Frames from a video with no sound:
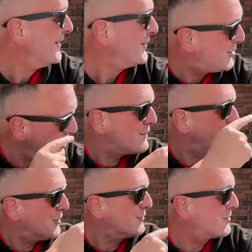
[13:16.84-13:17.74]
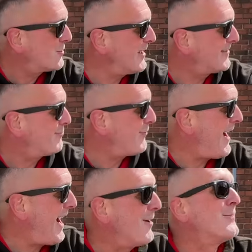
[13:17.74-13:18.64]
You've done Chris
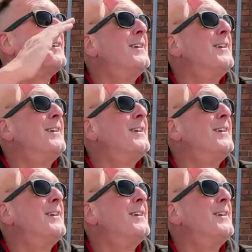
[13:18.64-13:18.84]
proud.